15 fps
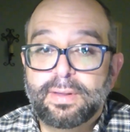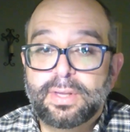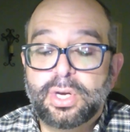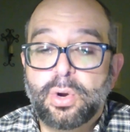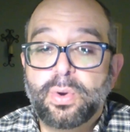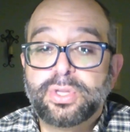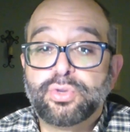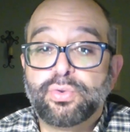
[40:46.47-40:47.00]
You
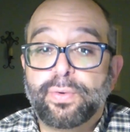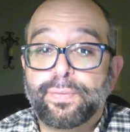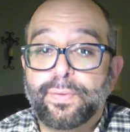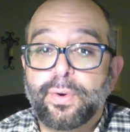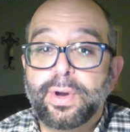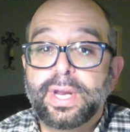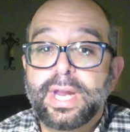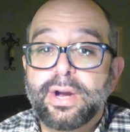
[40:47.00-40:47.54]
know, it's
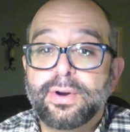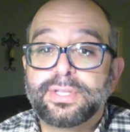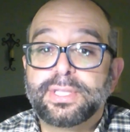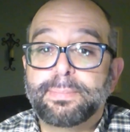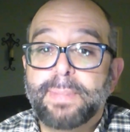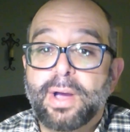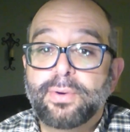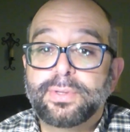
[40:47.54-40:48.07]
referring here as the
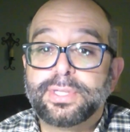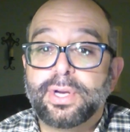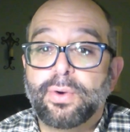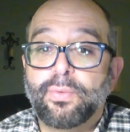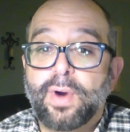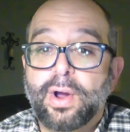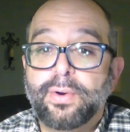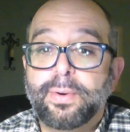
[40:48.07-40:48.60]
mountains are
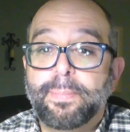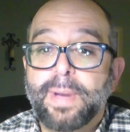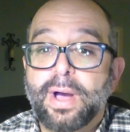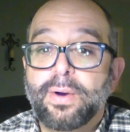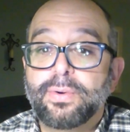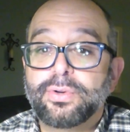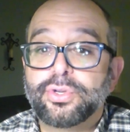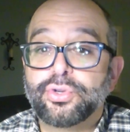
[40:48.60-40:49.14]
round
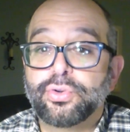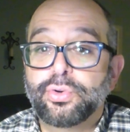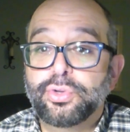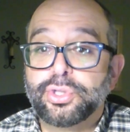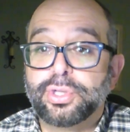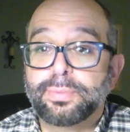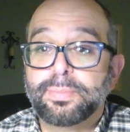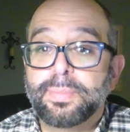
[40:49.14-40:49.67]
about
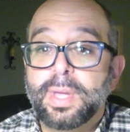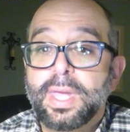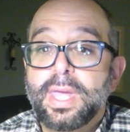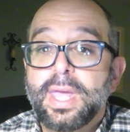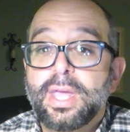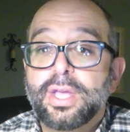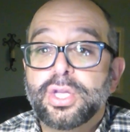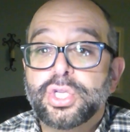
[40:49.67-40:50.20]
Jerusalem,
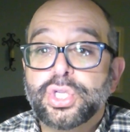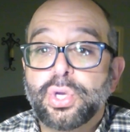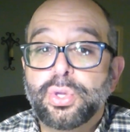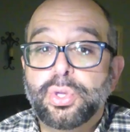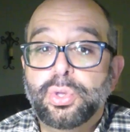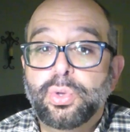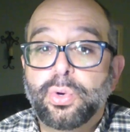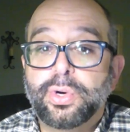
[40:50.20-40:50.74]
so the
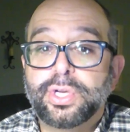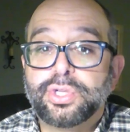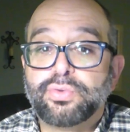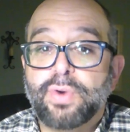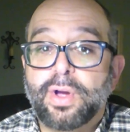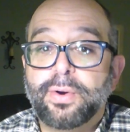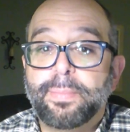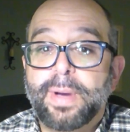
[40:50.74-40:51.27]
Lord is
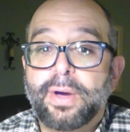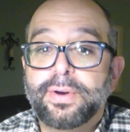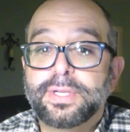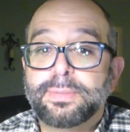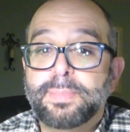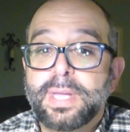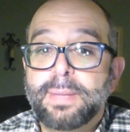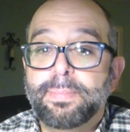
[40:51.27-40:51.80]
round about his
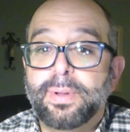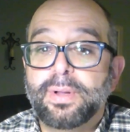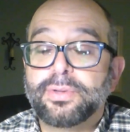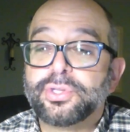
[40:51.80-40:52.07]
people.